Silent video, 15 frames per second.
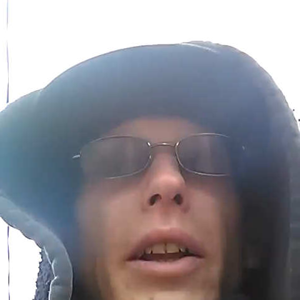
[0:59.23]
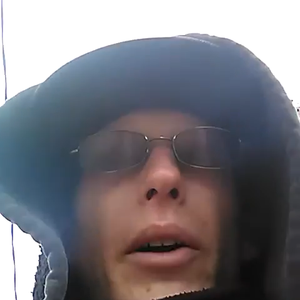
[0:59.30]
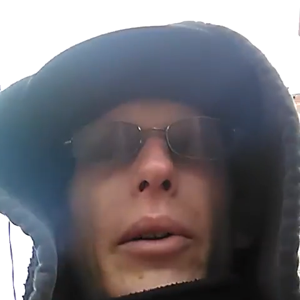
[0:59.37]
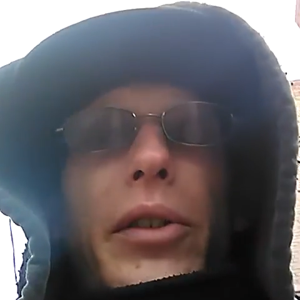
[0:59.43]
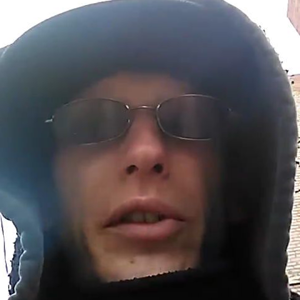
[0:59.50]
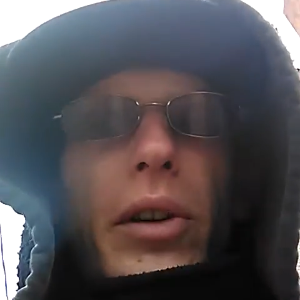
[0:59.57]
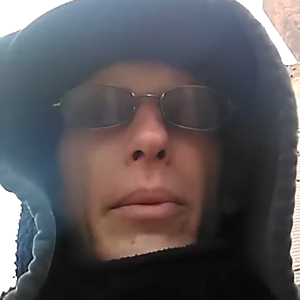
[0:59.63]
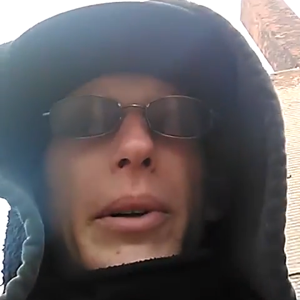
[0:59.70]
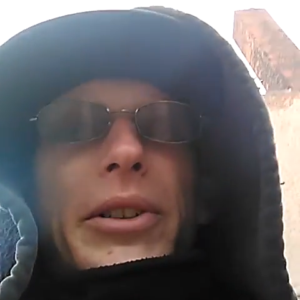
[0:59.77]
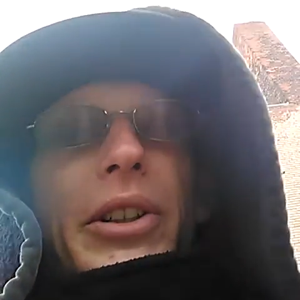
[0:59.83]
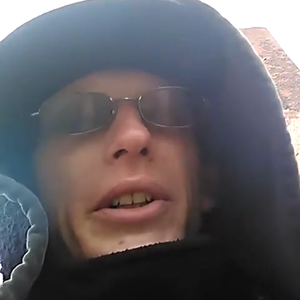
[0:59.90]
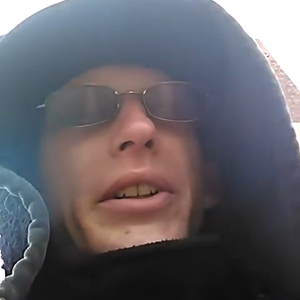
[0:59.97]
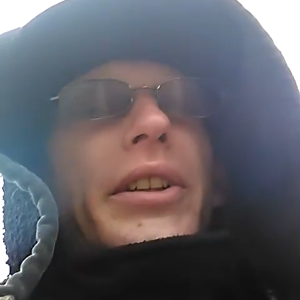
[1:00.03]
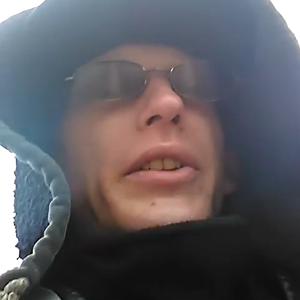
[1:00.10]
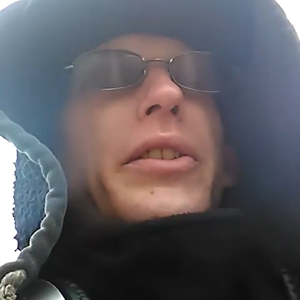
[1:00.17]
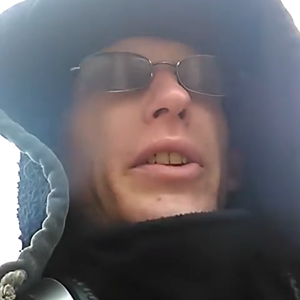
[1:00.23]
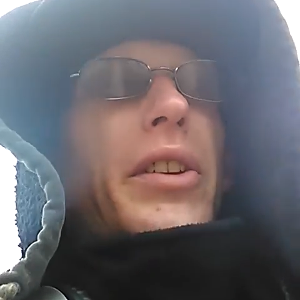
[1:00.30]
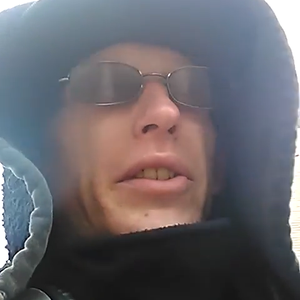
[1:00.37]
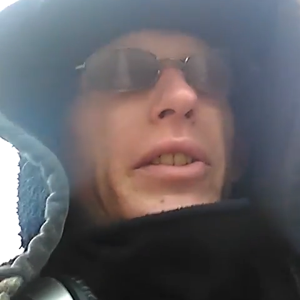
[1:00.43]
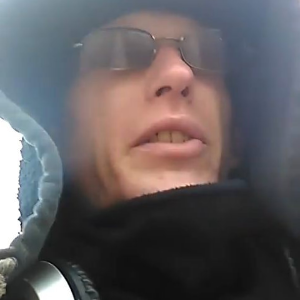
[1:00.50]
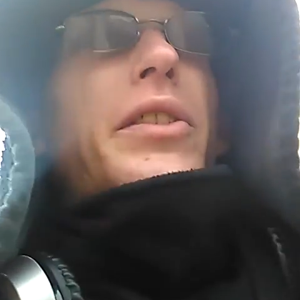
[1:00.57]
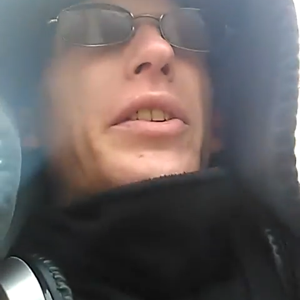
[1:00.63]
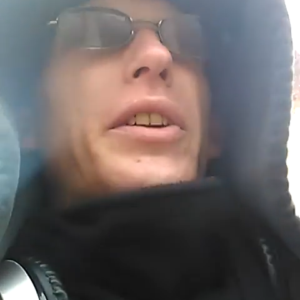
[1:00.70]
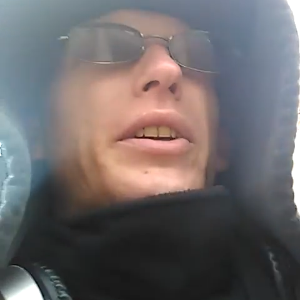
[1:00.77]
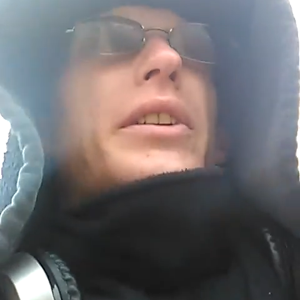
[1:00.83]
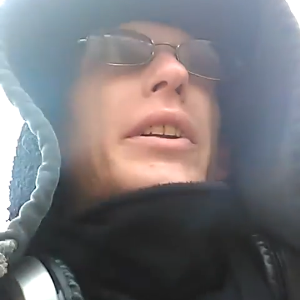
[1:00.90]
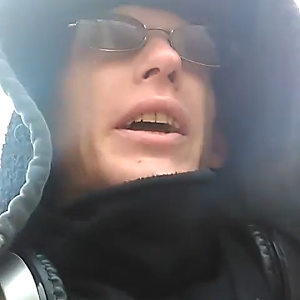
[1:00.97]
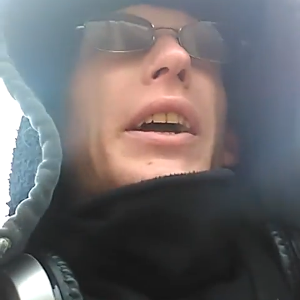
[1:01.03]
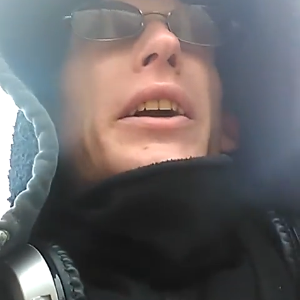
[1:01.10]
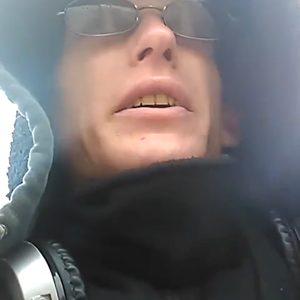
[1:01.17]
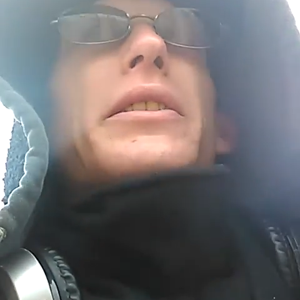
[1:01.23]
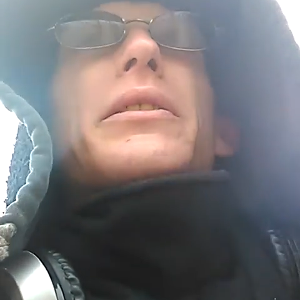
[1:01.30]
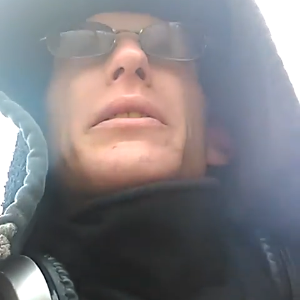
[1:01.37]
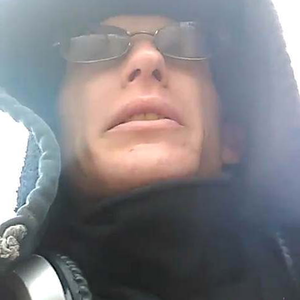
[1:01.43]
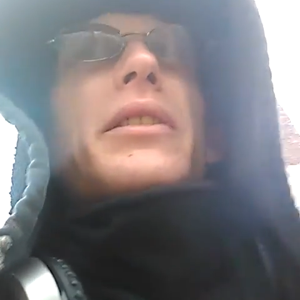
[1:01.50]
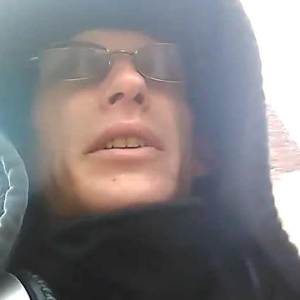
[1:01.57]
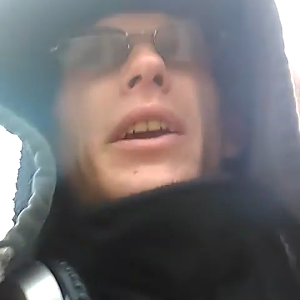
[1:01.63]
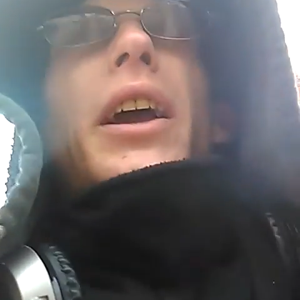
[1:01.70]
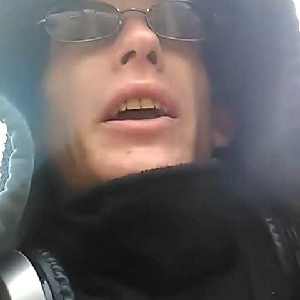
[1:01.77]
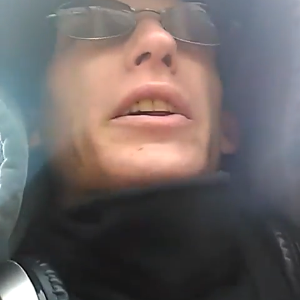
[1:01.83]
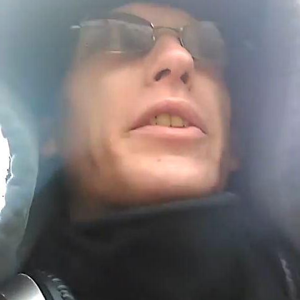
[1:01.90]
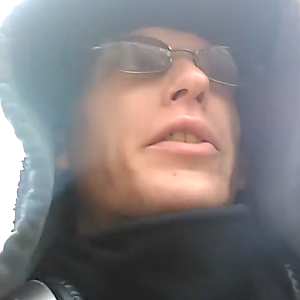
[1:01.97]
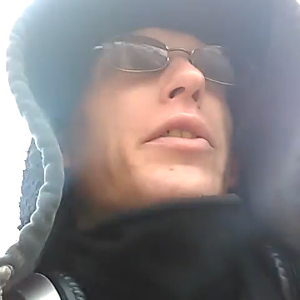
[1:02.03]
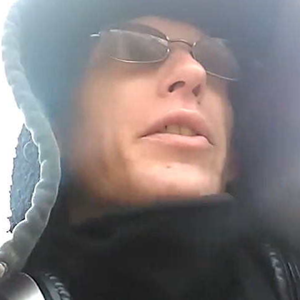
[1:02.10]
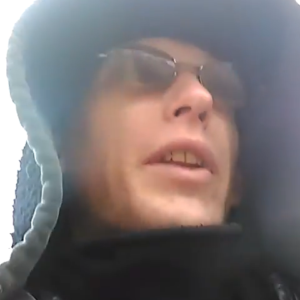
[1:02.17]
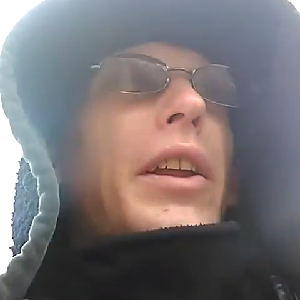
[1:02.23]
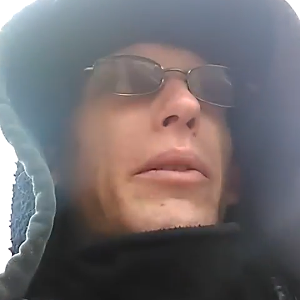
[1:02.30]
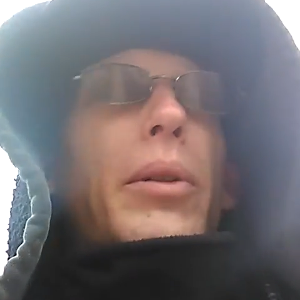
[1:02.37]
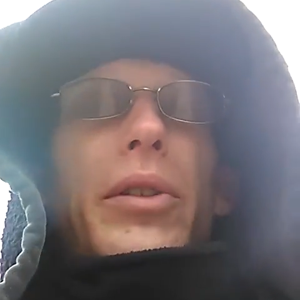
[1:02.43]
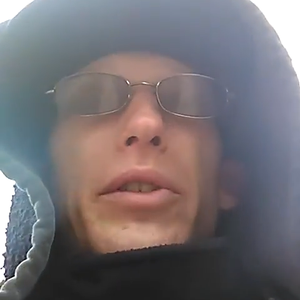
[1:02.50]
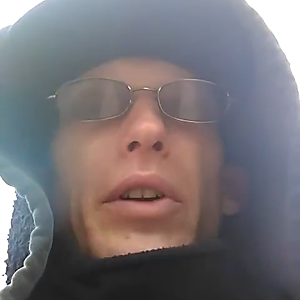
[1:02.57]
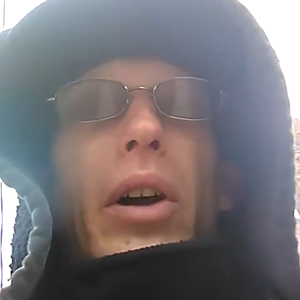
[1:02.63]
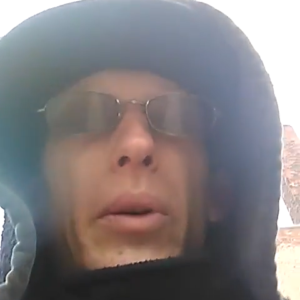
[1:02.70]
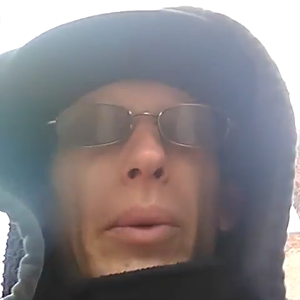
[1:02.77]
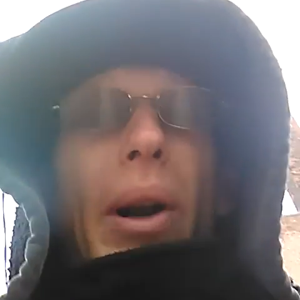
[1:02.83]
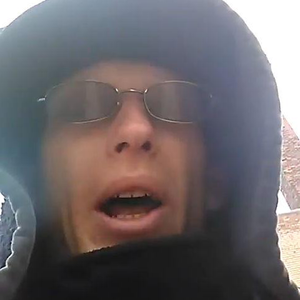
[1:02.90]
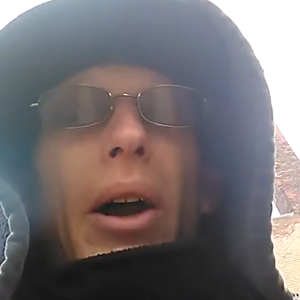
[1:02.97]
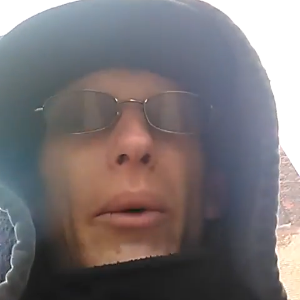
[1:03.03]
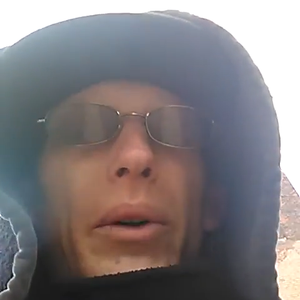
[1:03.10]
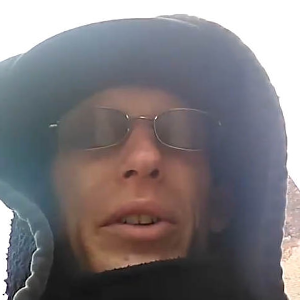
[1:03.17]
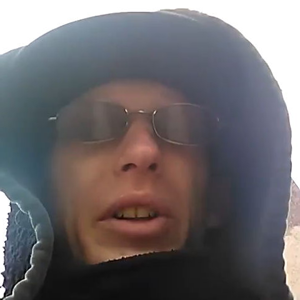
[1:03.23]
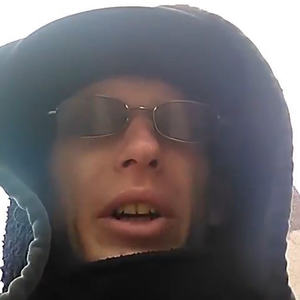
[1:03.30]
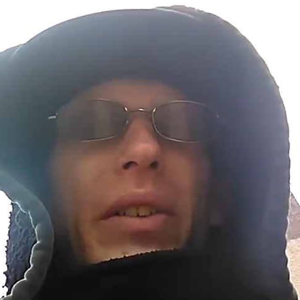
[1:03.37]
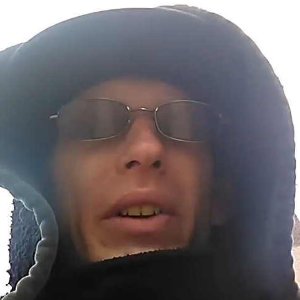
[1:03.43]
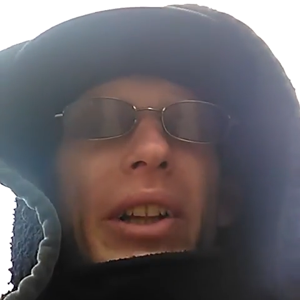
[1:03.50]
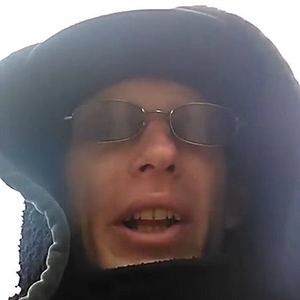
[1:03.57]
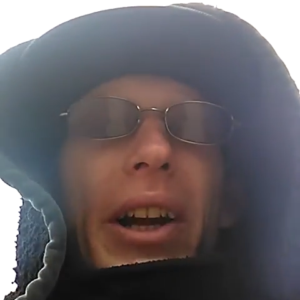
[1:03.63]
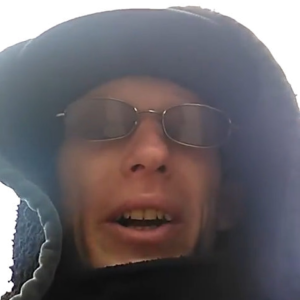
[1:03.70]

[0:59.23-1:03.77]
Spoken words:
there was so much inconsistency in that case that was done when I wasn't even